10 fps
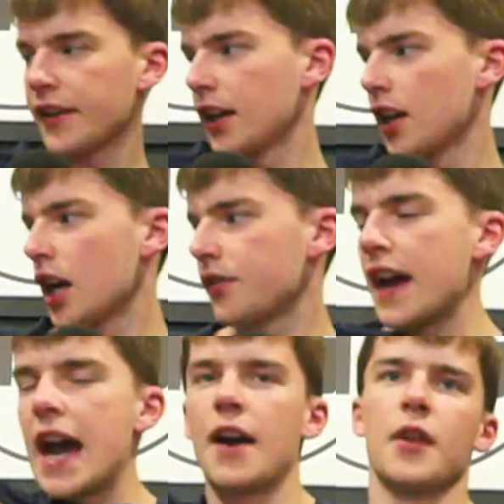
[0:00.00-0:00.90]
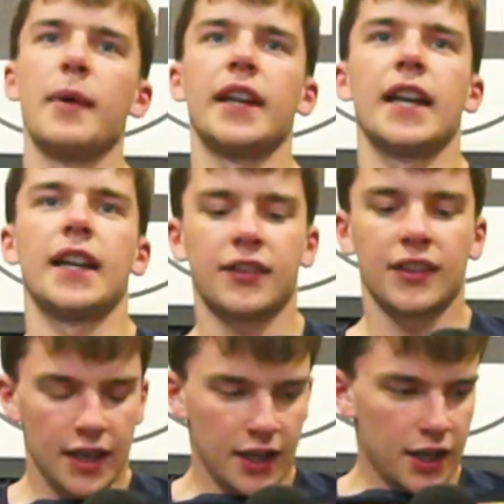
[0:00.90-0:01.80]
life at the minute.
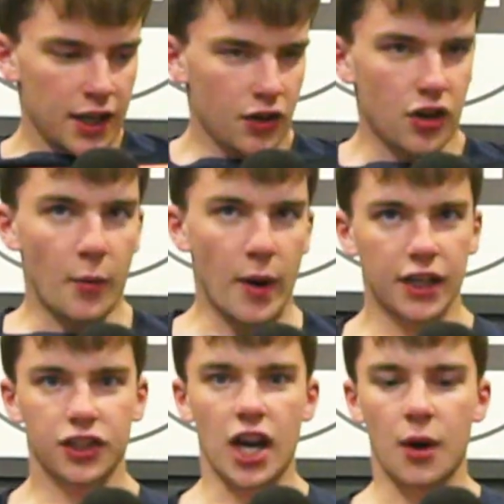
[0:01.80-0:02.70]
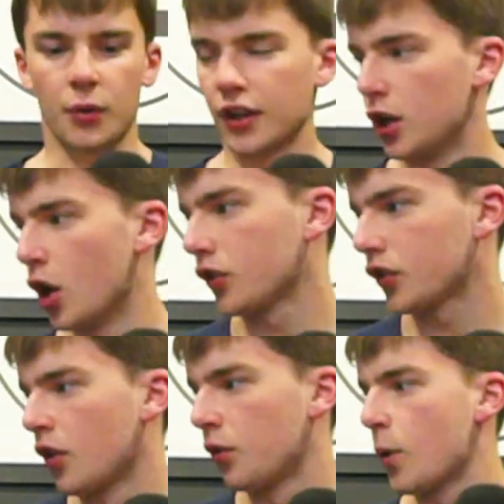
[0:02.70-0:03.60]
Croatia with a lot
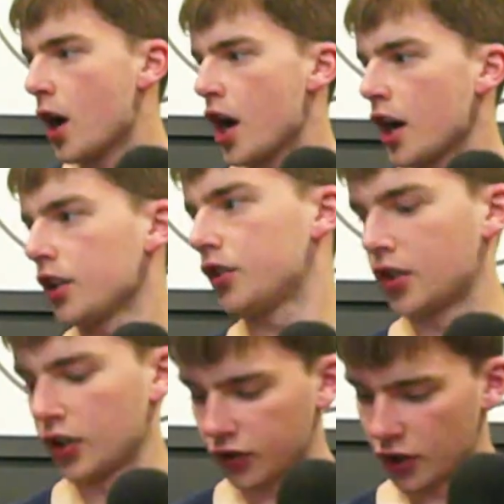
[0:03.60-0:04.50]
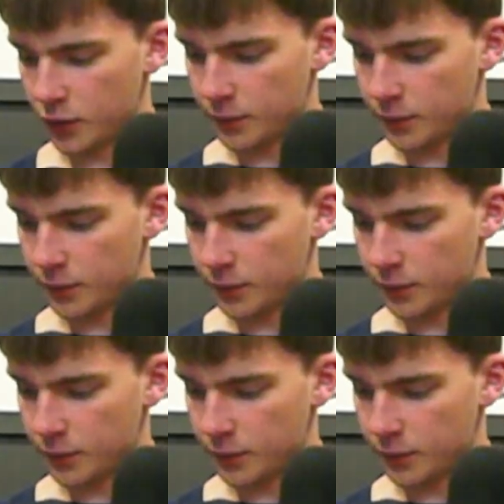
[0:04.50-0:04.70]
of work to do.